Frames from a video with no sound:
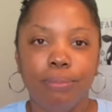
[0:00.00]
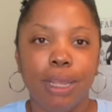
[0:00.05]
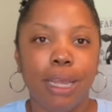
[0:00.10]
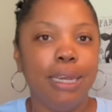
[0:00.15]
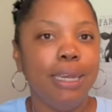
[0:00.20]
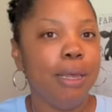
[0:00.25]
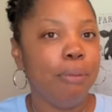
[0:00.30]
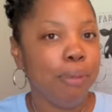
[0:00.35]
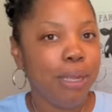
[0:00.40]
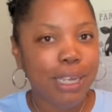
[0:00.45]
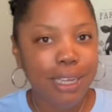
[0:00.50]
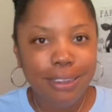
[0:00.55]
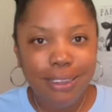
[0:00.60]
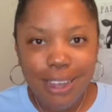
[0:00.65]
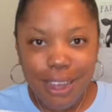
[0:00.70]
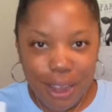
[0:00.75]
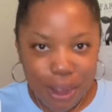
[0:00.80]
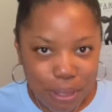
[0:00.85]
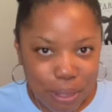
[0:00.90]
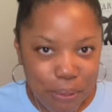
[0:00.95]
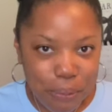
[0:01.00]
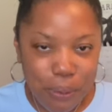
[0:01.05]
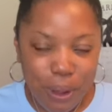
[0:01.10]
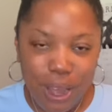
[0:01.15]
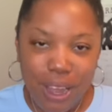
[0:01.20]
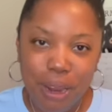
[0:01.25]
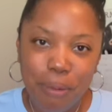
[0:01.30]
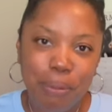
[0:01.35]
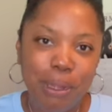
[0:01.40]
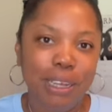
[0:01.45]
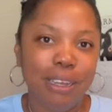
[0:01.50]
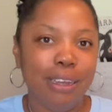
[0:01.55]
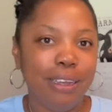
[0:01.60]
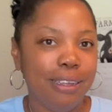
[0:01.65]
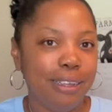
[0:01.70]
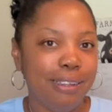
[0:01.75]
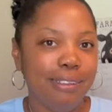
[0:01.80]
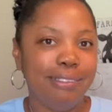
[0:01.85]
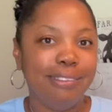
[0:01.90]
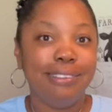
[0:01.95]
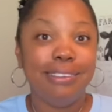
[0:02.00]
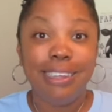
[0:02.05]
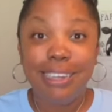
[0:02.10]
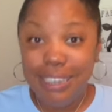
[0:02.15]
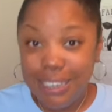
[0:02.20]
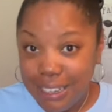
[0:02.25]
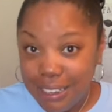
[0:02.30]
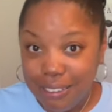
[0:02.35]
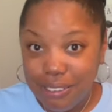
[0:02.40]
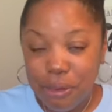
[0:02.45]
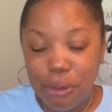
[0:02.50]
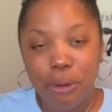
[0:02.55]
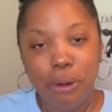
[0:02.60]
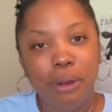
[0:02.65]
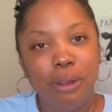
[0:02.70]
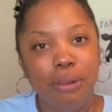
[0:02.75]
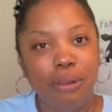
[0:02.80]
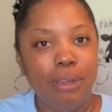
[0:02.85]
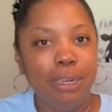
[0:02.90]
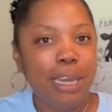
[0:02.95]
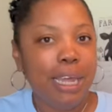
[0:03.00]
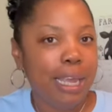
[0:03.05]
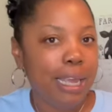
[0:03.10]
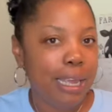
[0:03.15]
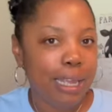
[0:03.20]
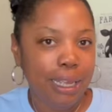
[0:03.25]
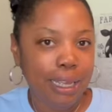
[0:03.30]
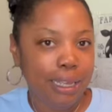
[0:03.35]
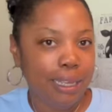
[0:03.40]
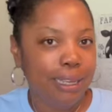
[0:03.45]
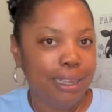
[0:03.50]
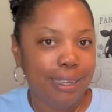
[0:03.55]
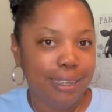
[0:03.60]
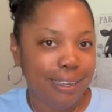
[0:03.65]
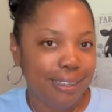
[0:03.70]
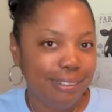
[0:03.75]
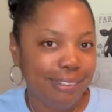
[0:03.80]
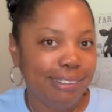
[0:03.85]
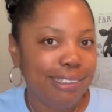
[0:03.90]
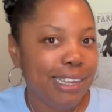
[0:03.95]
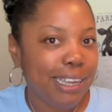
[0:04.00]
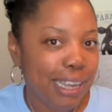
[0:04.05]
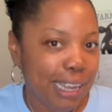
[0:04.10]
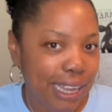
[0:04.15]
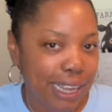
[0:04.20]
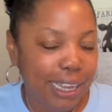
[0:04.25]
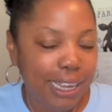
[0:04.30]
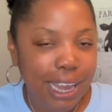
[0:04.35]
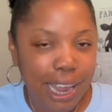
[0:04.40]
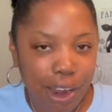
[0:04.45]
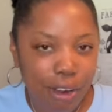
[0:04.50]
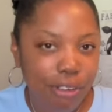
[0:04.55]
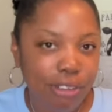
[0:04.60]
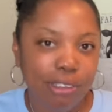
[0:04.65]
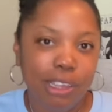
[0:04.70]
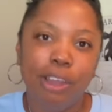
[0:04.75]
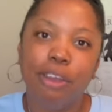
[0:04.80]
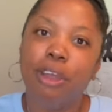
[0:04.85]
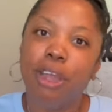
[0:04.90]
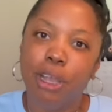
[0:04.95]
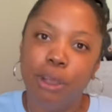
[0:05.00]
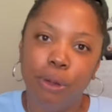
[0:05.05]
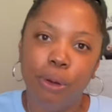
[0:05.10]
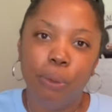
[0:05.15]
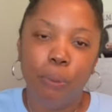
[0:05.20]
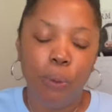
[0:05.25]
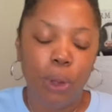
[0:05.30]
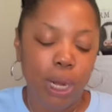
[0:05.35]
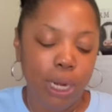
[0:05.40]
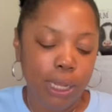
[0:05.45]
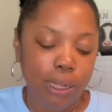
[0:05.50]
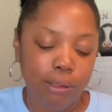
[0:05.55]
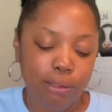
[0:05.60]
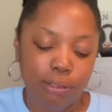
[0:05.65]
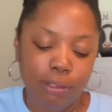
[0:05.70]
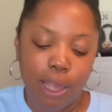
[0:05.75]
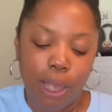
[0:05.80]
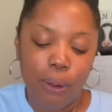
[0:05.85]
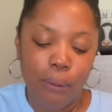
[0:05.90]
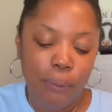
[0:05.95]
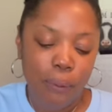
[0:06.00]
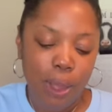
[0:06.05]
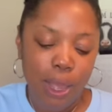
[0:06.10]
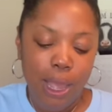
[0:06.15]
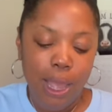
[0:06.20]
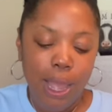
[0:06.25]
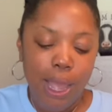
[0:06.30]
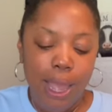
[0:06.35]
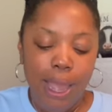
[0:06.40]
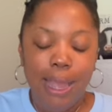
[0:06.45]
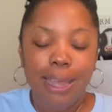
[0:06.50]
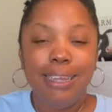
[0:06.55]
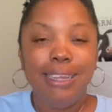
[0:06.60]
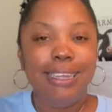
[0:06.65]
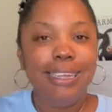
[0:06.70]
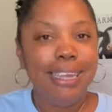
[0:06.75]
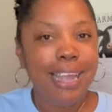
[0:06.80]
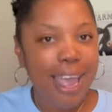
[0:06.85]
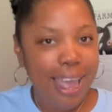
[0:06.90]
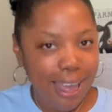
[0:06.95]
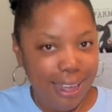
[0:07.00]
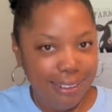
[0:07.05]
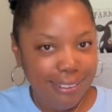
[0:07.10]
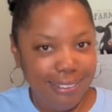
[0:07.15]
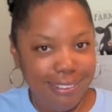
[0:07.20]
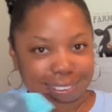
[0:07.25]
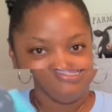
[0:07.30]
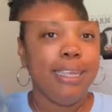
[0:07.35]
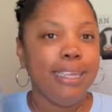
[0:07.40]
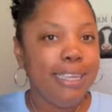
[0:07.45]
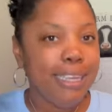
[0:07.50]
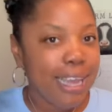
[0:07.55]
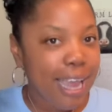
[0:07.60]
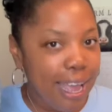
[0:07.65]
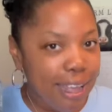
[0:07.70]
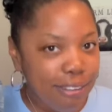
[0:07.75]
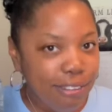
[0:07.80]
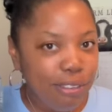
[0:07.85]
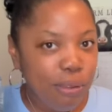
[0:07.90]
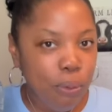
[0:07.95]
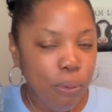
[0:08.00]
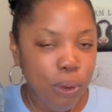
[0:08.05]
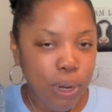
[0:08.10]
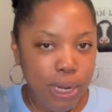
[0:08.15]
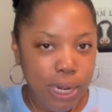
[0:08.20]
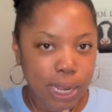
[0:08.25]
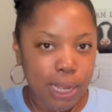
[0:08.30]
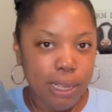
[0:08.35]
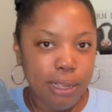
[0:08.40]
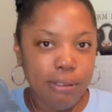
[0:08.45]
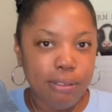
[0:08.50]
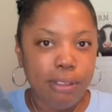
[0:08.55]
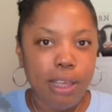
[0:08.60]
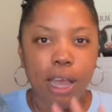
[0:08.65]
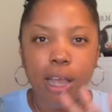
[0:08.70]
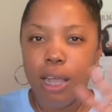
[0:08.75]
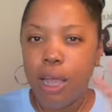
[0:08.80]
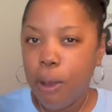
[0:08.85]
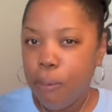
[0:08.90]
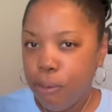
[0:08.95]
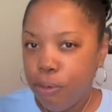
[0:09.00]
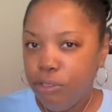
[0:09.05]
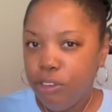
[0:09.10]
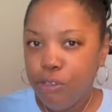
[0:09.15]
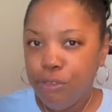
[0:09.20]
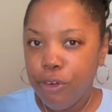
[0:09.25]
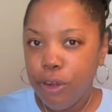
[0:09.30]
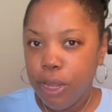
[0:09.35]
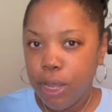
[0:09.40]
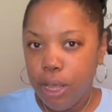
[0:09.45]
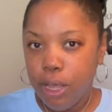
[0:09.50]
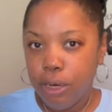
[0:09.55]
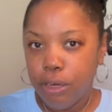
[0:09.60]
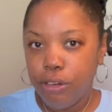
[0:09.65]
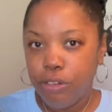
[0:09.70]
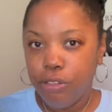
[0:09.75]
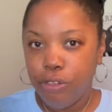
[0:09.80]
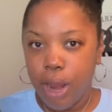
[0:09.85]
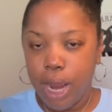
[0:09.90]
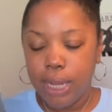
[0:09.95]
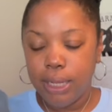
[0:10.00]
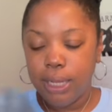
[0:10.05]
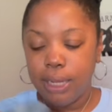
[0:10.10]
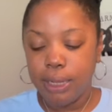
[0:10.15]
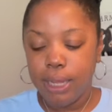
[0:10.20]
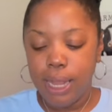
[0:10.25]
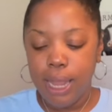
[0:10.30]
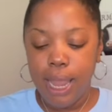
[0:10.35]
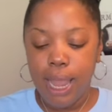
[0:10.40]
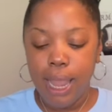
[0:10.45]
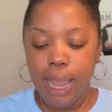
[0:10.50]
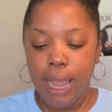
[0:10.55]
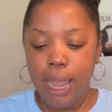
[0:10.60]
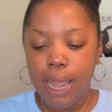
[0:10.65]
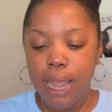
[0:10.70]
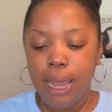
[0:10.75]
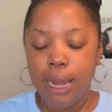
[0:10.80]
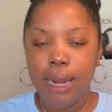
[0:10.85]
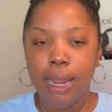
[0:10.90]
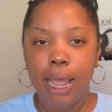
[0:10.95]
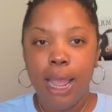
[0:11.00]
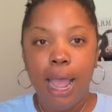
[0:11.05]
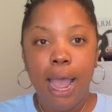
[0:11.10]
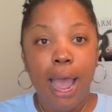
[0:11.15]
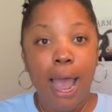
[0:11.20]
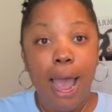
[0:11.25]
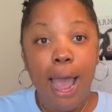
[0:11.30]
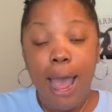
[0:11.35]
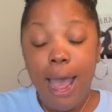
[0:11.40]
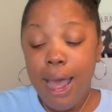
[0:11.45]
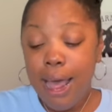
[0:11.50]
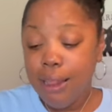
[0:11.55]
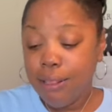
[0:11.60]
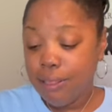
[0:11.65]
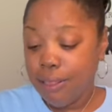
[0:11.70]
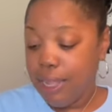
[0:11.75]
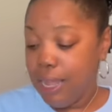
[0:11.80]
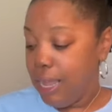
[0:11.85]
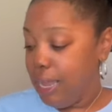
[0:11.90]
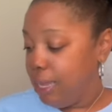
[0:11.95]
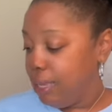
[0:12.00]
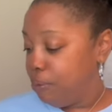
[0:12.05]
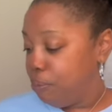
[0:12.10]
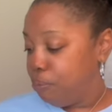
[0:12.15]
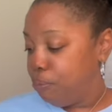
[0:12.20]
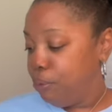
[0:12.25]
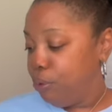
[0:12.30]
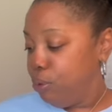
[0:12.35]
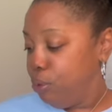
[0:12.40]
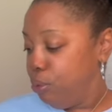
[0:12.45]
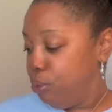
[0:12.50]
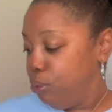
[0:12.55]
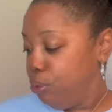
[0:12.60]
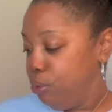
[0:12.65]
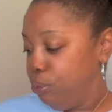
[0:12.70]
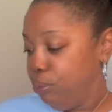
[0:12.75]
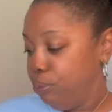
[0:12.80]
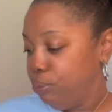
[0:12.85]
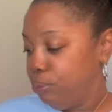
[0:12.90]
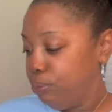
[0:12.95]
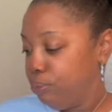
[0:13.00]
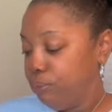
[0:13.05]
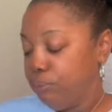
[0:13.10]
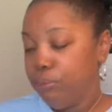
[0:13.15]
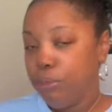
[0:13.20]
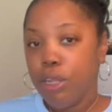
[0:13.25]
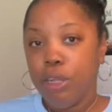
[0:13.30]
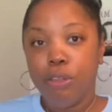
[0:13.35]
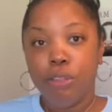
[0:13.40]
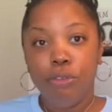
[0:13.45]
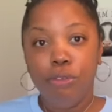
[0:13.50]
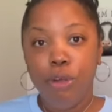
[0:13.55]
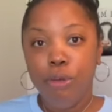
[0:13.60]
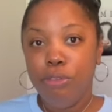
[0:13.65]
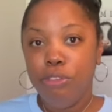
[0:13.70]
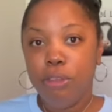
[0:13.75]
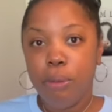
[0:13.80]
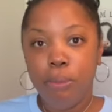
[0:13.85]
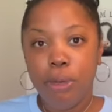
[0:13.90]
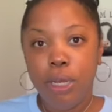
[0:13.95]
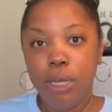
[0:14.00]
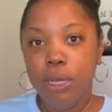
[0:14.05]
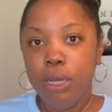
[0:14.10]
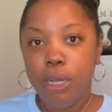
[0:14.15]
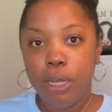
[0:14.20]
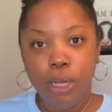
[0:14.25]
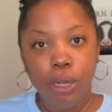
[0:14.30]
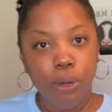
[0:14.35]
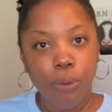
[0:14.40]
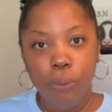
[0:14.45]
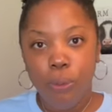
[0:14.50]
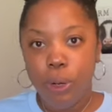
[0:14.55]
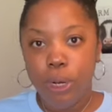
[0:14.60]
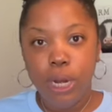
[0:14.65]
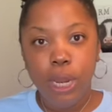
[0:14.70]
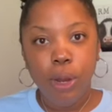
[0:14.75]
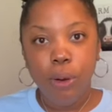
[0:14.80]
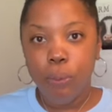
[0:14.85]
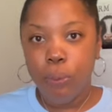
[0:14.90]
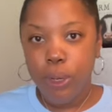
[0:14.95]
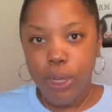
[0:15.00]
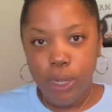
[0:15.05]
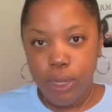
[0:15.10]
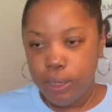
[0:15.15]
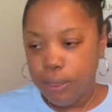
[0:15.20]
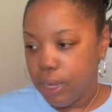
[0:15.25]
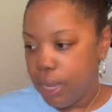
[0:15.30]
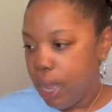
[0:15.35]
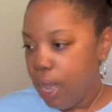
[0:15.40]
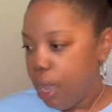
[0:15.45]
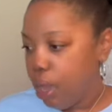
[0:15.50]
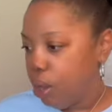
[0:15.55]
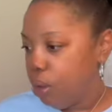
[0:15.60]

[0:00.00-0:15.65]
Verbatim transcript: let me get the other one because Sydney's gonna like see it in Kara's hair and gonna want it. So yes, yes on this. A couple different colors, right, that they had. I think, boom, throw some good on there. We good to go.